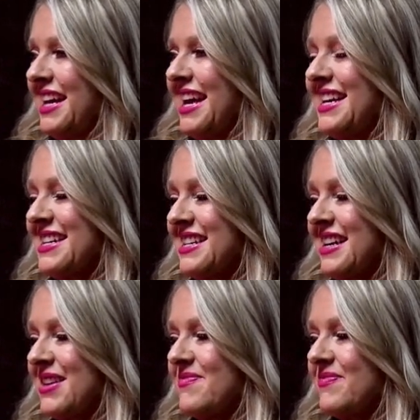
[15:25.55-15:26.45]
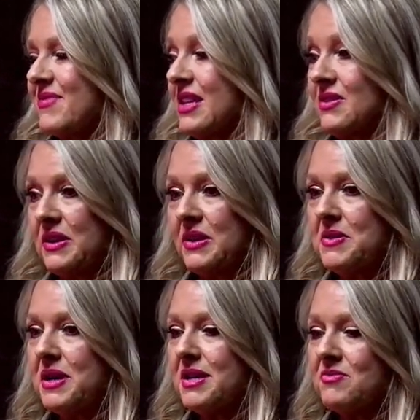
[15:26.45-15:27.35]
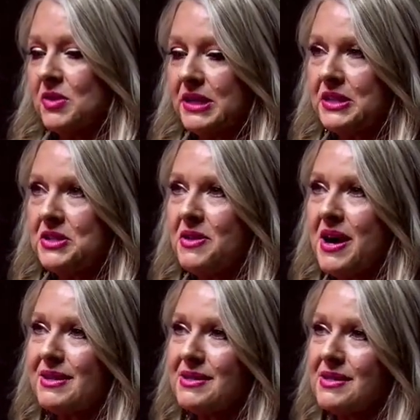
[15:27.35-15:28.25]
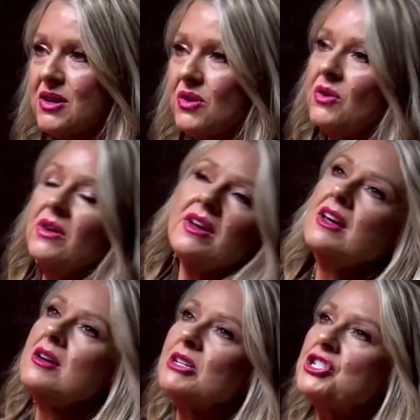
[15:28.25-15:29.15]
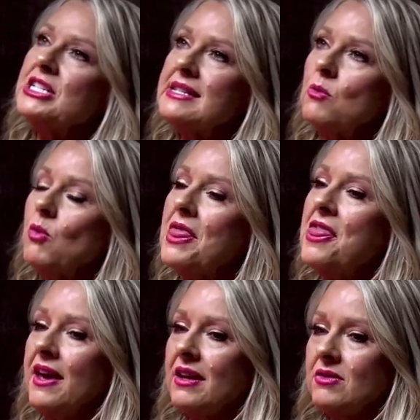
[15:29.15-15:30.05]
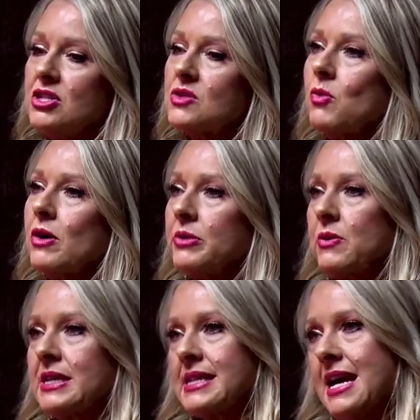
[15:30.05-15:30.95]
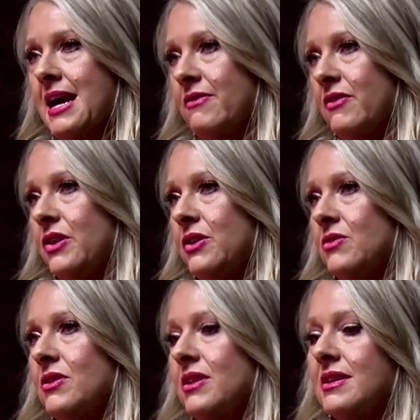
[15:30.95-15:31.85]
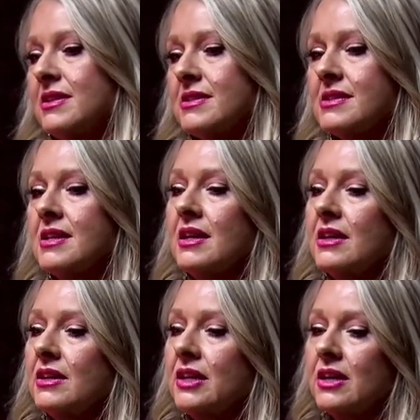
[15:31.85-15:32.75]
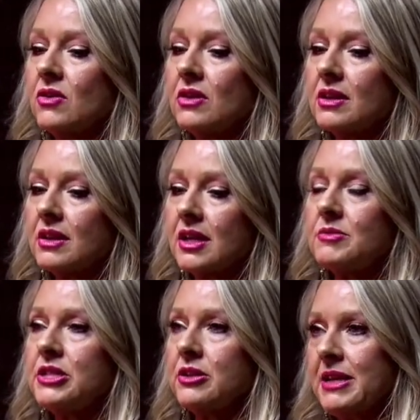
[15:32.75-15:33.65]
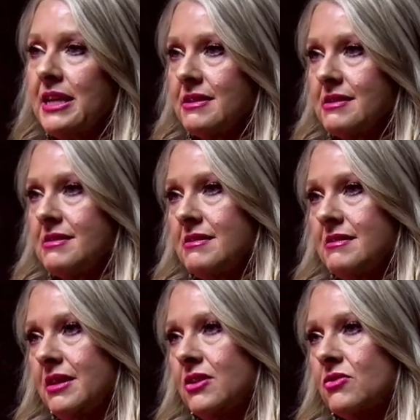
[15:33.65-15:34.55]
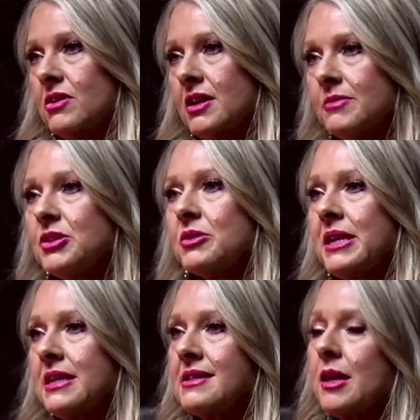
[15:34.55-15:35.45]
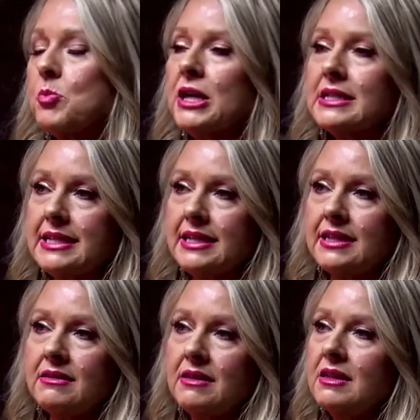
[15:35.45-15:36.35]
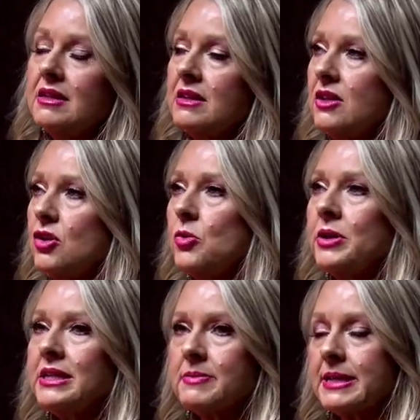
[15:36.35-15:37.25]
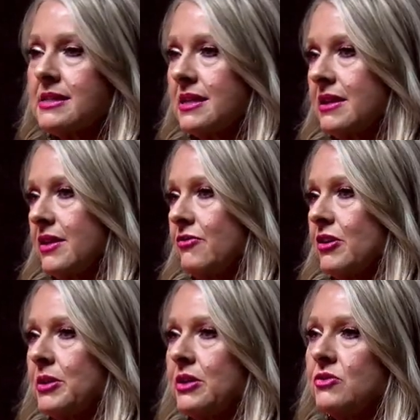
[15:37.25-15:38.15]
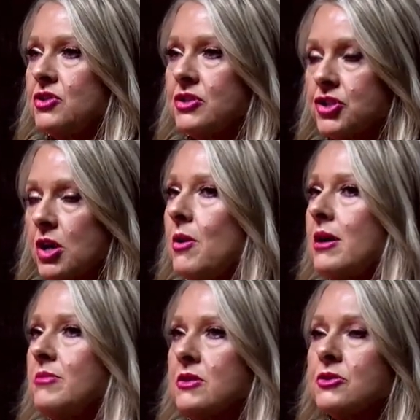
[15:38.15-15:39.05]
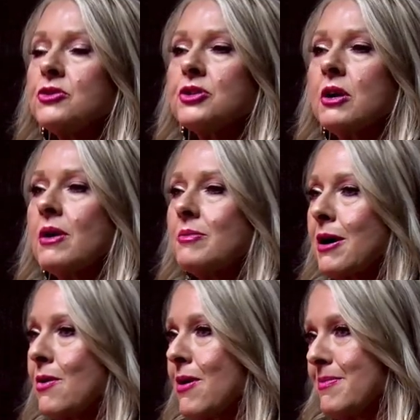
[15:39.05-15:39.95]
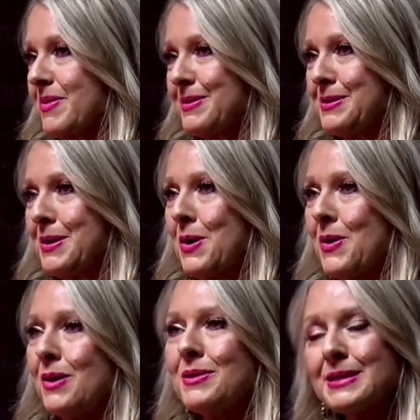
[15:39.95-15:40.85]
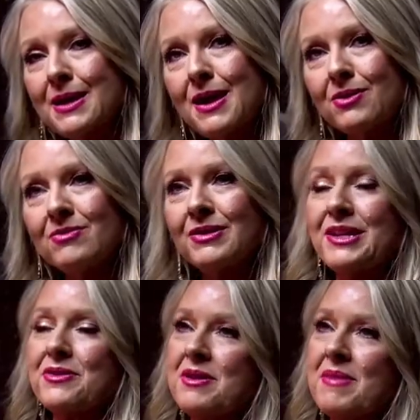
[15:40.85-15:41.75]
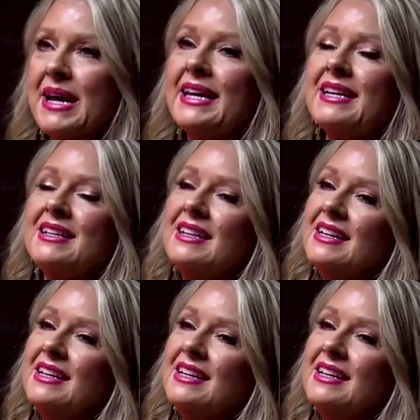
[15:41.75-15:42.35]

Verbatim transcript: And um, I was like, okay, well, I can do that. So, but she said, one thing, just one request I have of you is, you know, come to your meetings. You know, come to your meetings, get plugged in. You know, no one expects anything from you. Just show up. Those who show up go up. And so I always had that, you know, in my head.